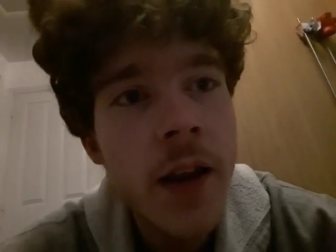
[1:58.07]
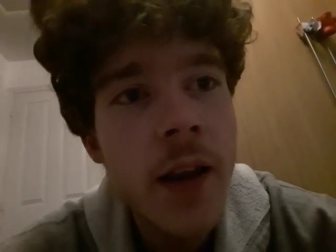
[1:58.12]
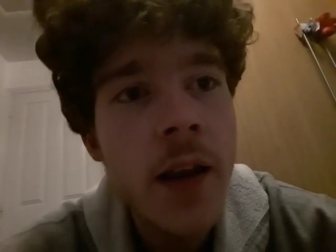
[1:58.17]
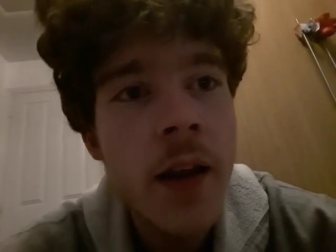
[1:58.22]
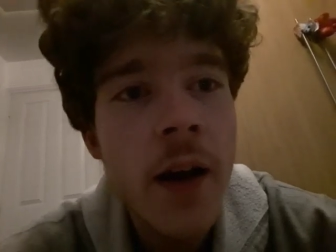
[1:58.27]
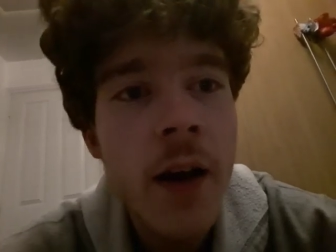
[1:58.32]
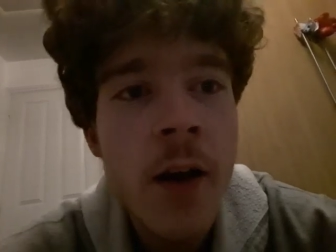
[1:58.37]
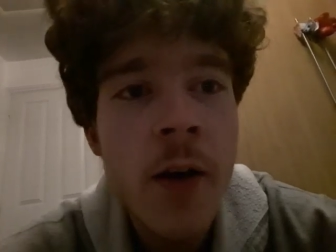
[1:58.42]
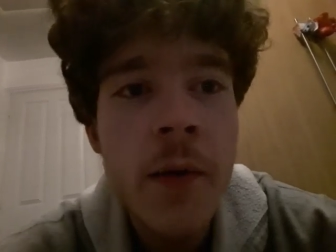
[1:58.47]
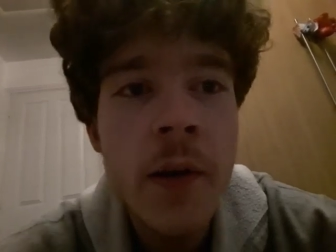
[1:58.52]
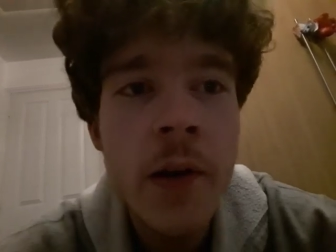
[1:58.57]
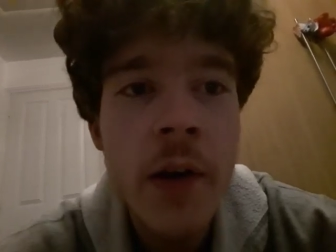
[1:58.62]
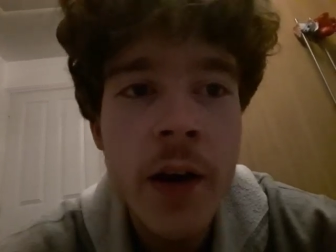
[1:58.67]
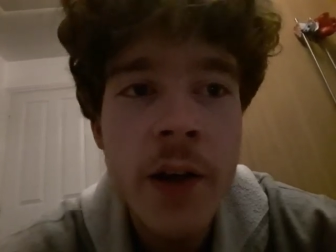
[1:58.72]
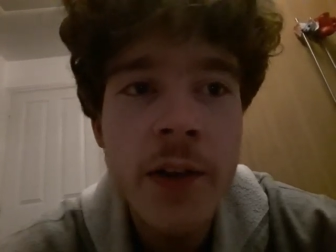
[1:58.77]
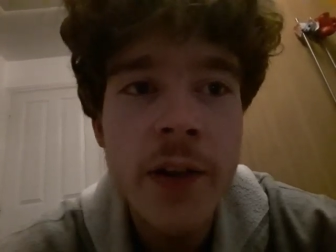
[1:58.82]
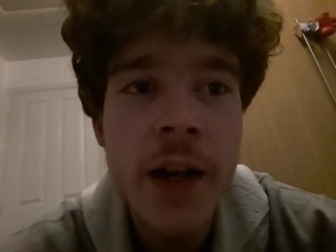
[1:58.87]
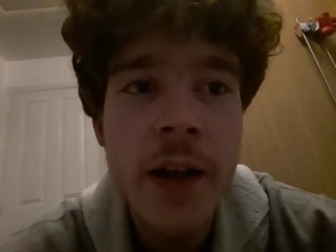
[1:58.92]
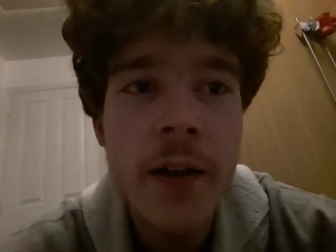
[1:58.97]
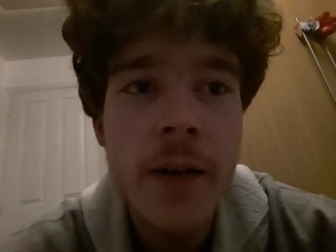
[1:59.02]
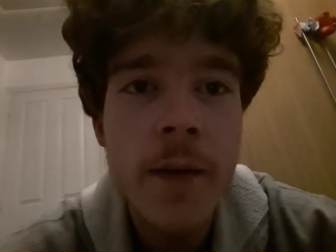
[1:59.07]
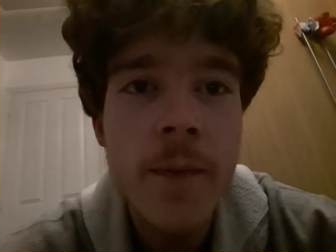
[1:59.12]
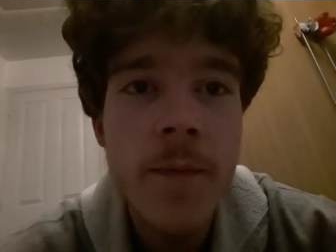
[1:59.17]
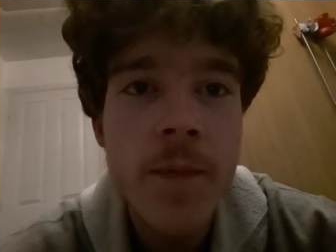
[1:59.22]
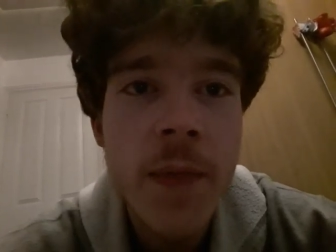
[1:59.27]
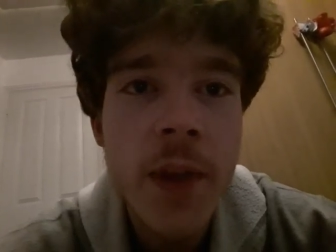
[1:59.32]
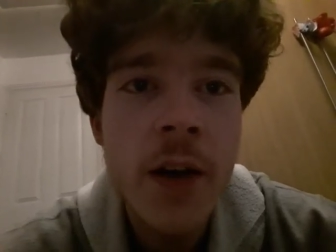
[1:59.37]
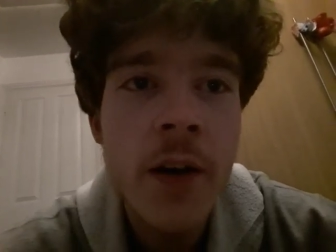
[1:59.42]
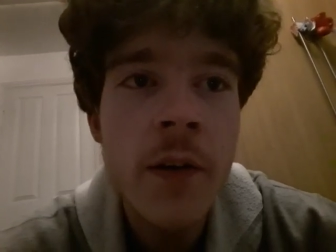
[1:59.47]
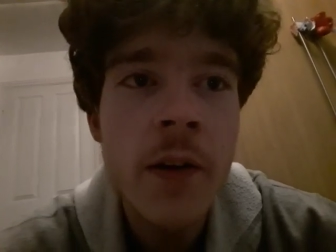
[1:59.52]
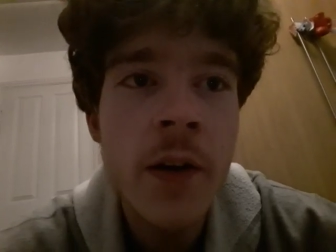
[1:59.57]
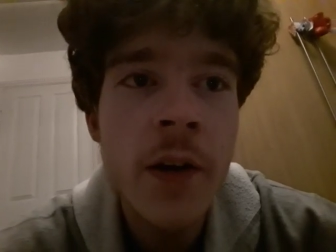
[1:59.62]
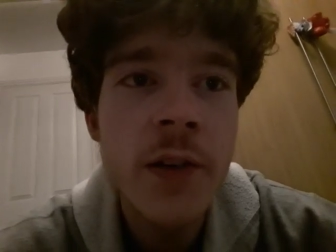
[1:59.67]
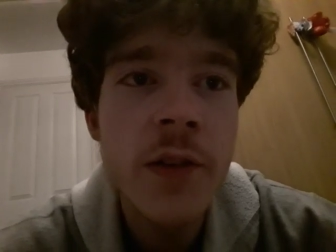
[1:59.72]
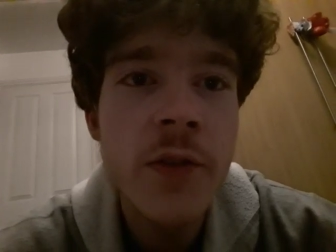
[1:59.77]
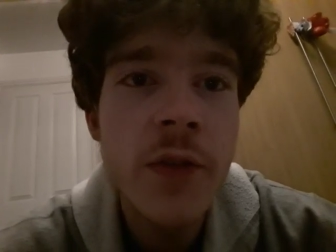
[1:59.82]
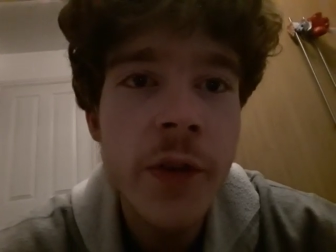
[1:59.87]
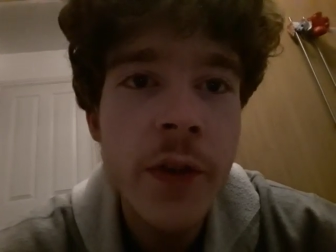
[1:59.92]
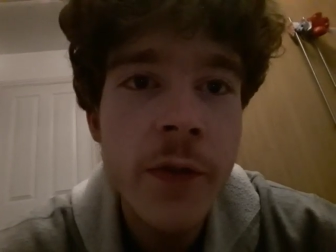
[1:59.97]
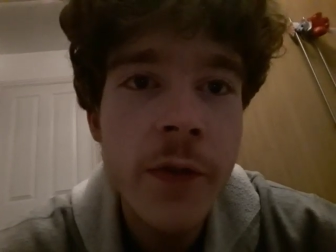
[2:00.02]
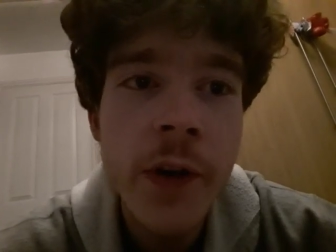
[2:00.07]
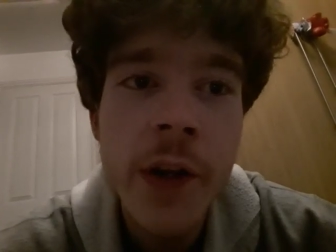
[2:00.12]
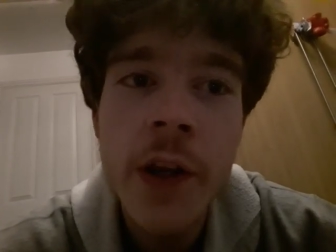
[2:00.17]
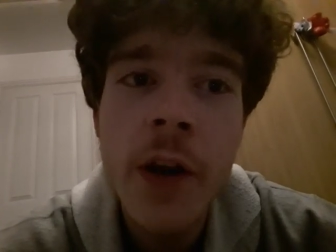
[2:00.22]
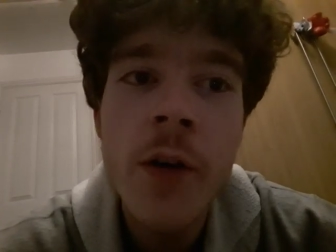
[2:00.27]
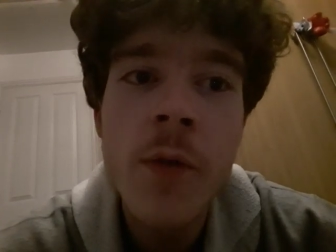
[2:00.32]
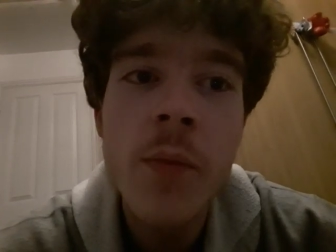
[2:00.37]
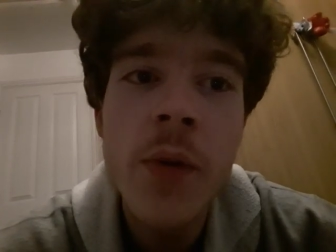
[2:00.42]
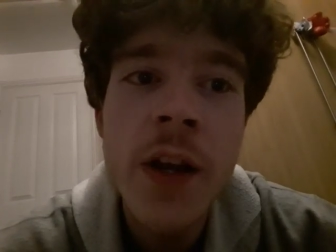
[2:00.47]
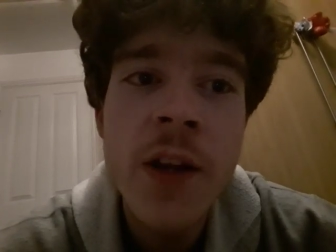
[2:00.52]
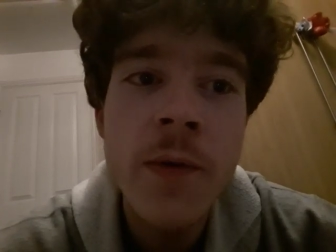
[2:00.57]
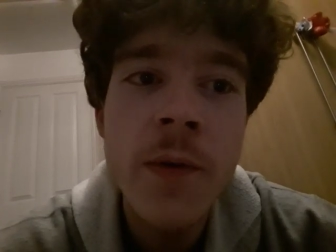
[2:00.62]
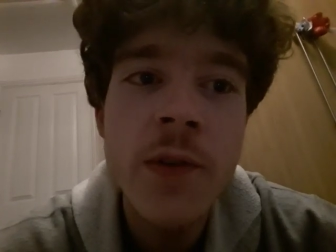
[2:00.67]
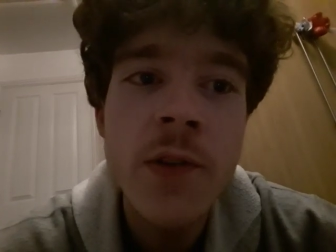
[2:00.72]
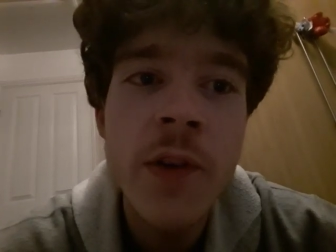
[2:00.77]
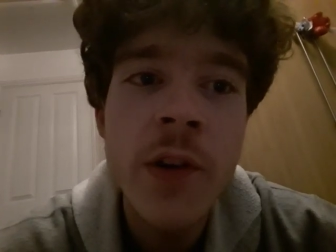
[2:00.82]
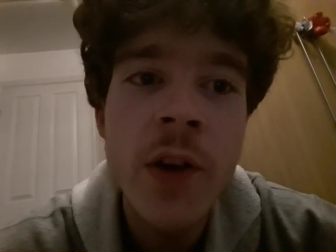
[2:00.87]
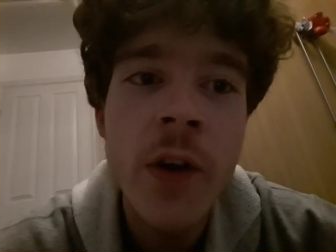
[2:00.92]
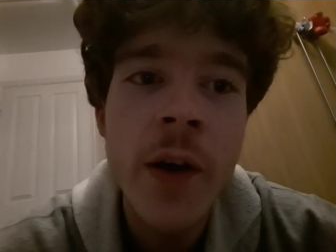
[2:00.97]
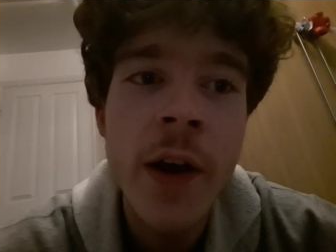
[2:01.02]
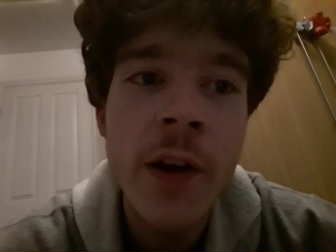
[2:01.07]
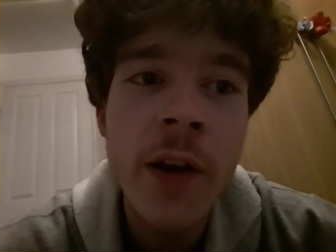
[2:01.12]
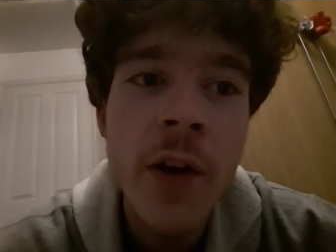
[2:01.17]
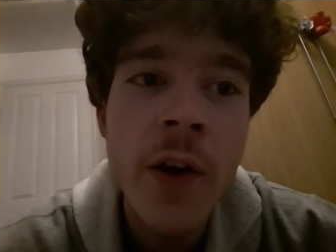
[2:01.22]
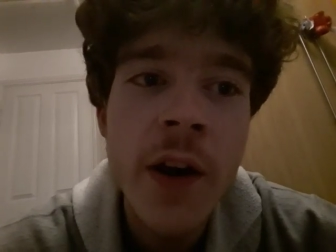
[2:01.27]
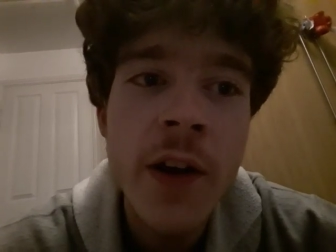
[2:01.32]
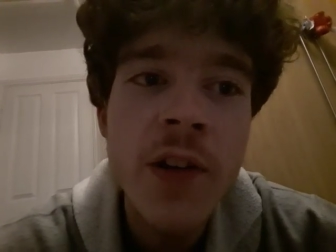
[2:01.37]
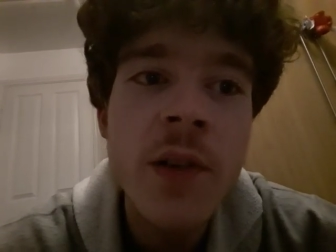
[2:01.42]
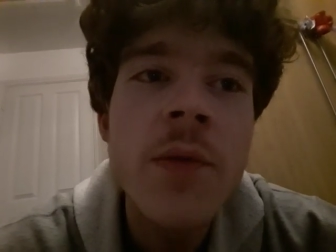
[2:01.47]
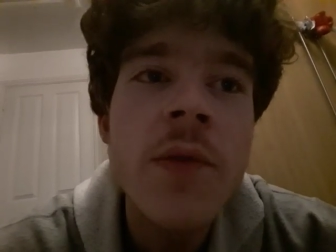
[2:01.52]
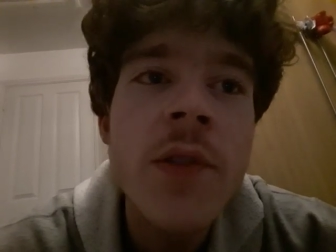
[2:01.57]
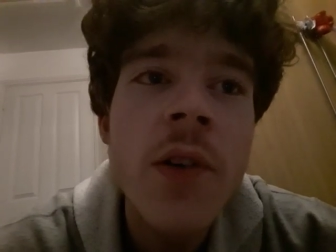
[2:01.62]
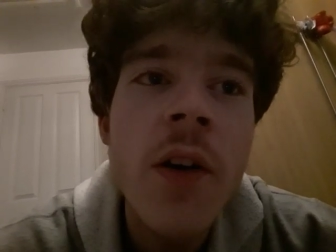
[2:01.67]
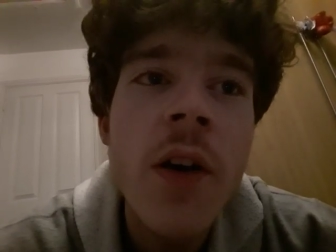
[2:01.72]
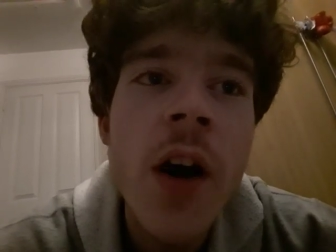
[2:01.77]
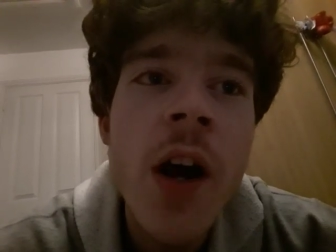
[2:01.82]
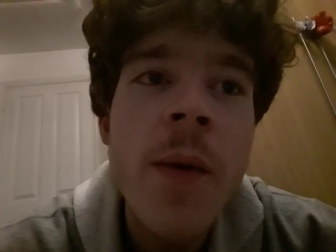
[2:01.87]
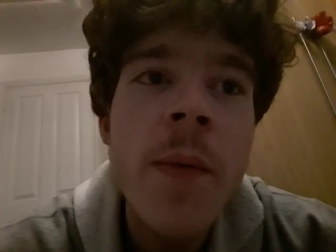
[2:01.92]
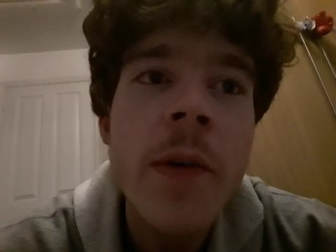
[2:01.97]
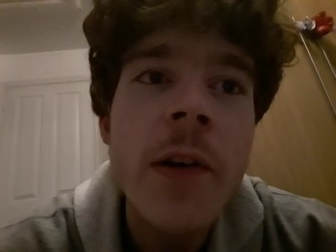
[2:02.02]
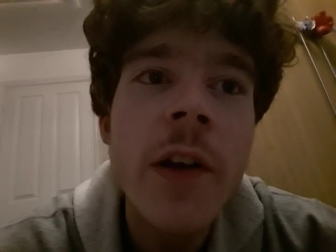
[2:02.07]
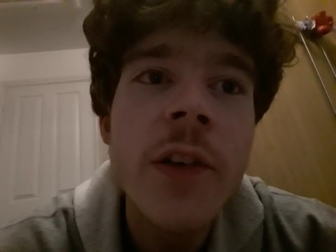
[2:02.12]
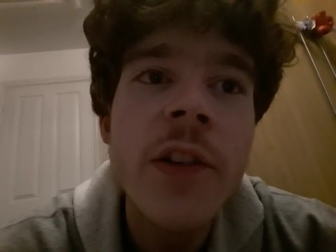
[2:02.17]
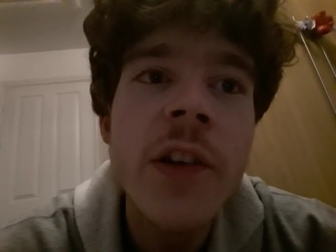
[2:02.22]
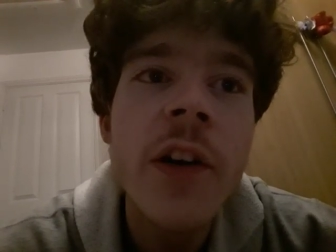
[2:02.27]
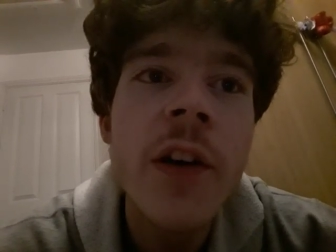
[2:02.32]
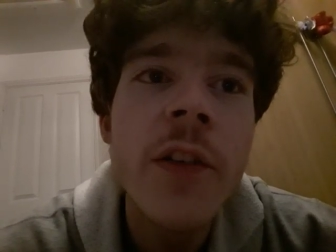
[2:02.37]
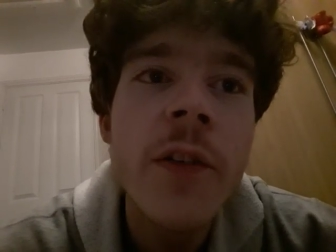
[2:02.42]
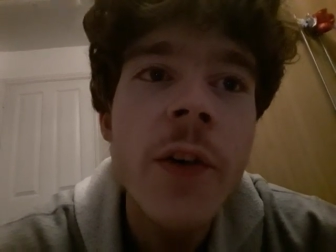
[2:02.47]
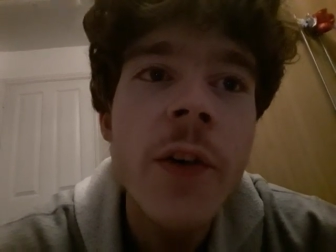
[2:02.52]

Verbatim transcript: Yeah, I hope you guys think hope you guys enjoyed this video. Please make sure you go ahead, like, subscribe, and I'll see you guys